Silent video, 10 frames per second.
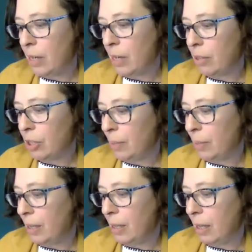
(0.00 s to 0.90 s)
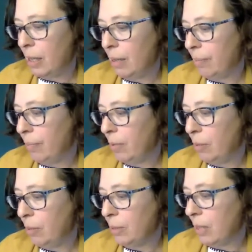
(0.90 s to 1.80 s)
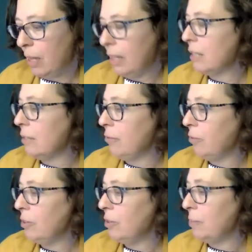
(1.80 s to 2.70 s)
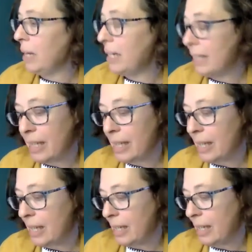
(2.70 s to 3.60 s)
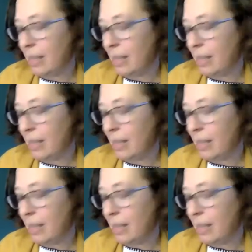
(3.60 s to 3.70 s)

nourishment, herbal tonics and food as medicine.